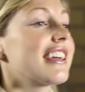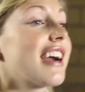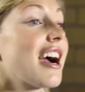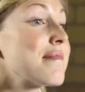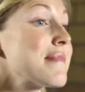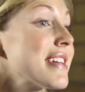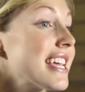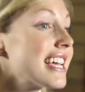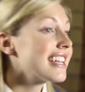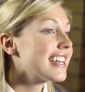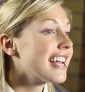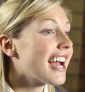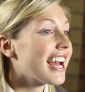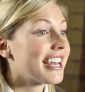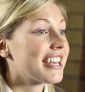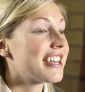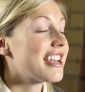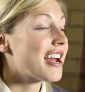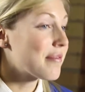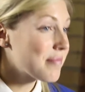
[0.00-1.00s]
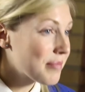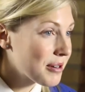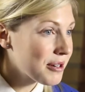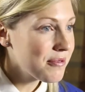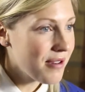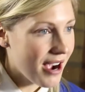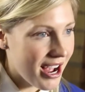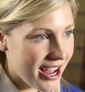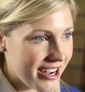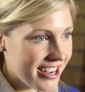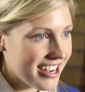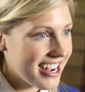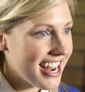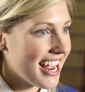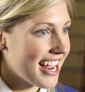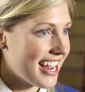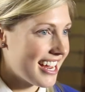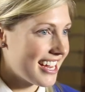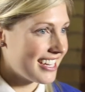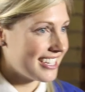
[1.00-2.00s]
Coming in at number 1
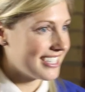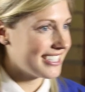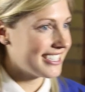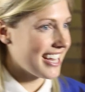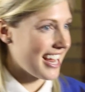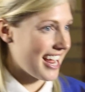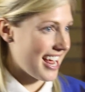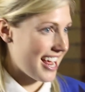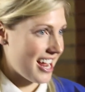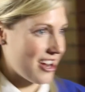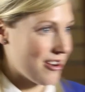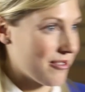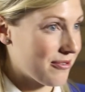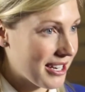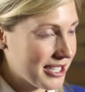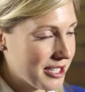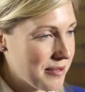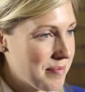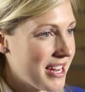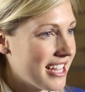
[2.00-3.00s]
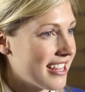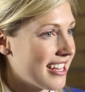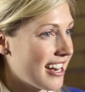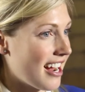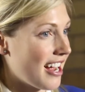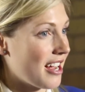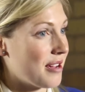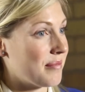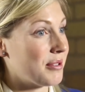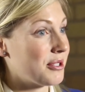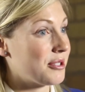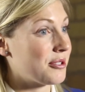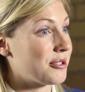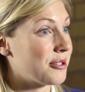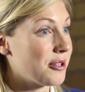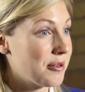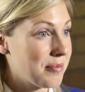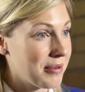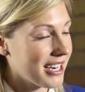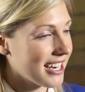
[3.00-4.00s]
is a recipe that I am
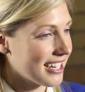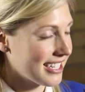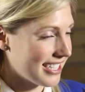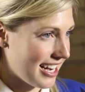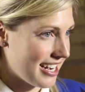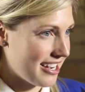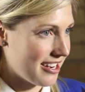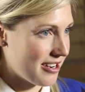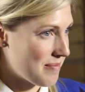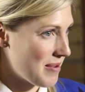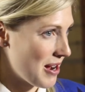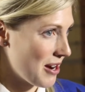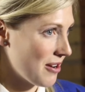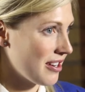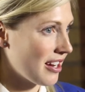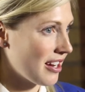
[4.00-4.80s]
super excited about.